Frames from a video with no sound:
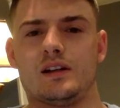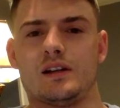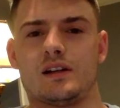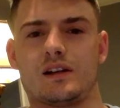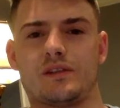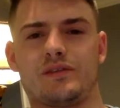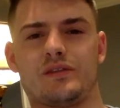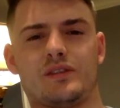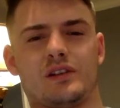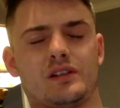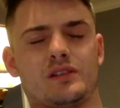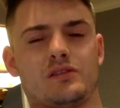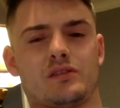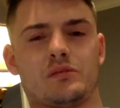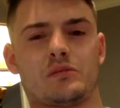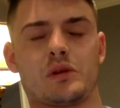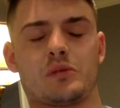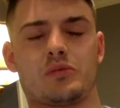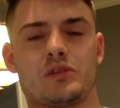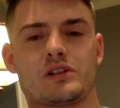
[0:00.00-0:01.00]
I feel like
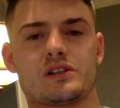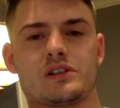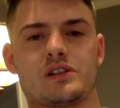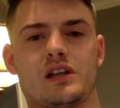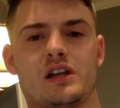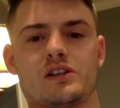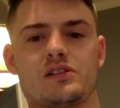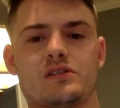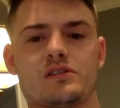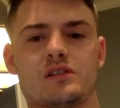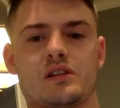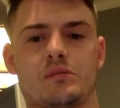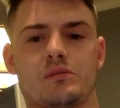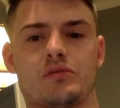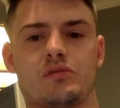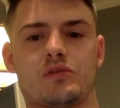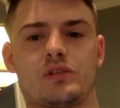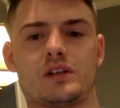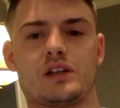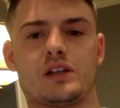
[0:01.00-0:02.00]
during my presentations, I'm
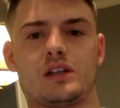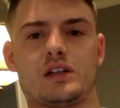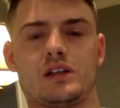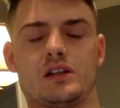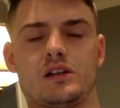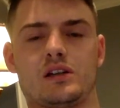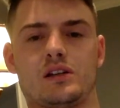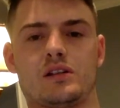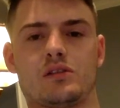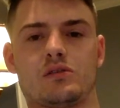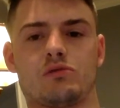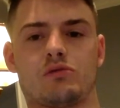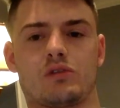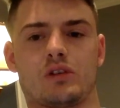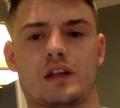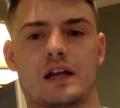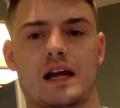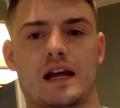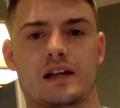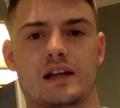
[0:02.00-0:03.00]
pretty
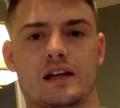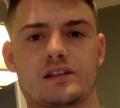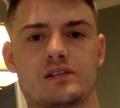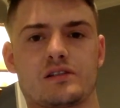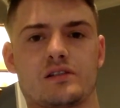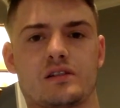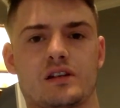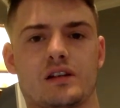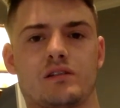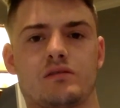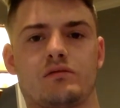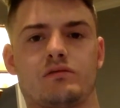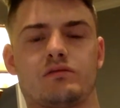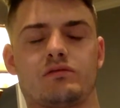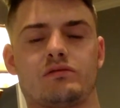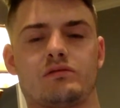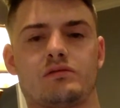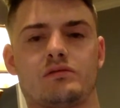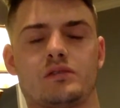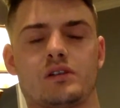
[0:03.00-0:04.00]
relaxed and have
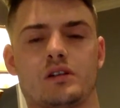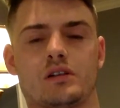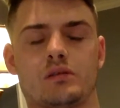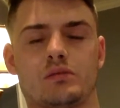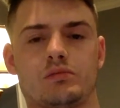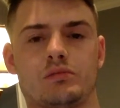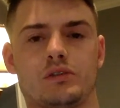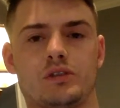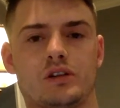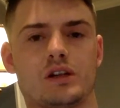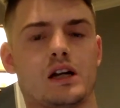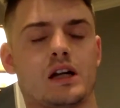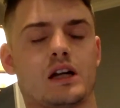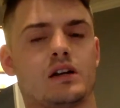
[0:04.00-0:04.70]
good eye